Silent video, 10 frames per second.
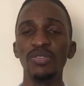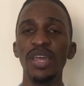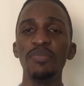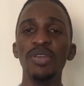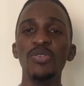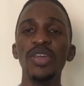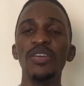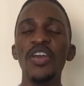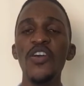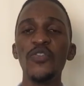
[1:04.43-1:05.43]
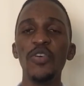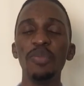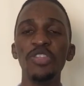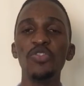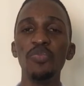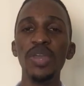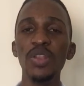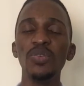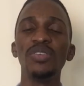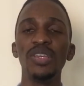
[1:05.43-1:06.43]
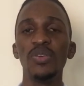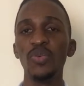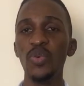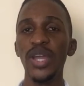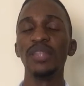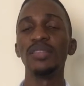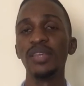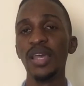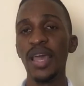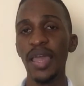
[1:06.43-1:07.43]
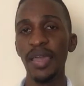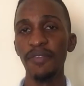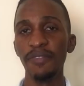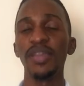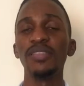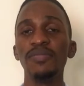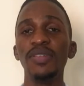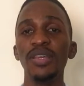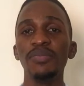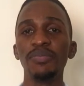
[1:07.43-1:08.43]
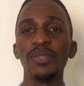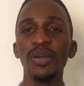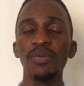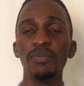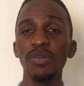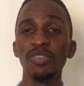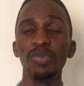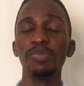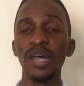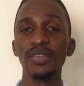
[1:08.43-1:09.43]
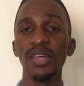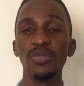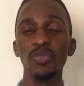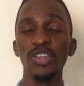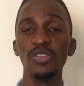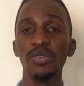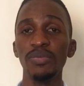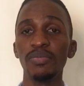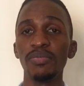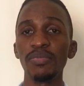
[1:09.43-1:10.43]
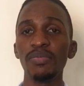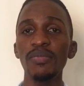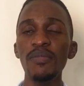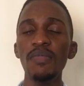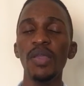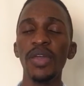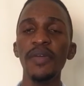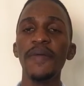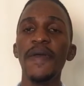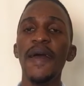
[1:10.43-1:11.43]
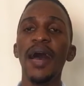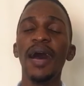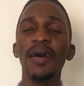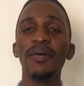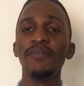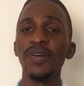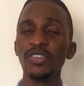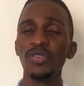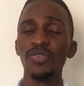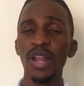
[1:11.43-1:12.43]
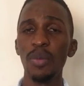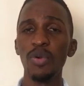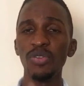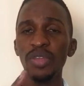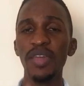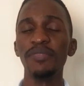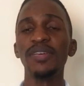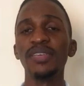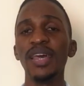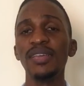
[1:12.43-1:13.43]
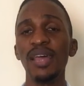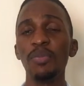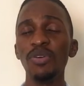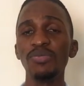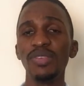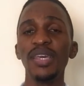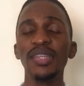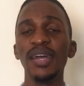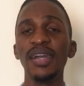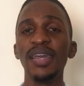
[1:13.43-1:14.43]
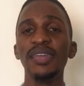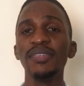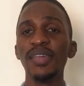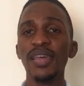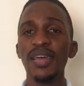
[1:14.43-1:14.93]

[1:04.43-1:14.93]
should I be doing for me to be losing weight effectively? Most people ask that question. Okay? First of all, I'm going to say it again.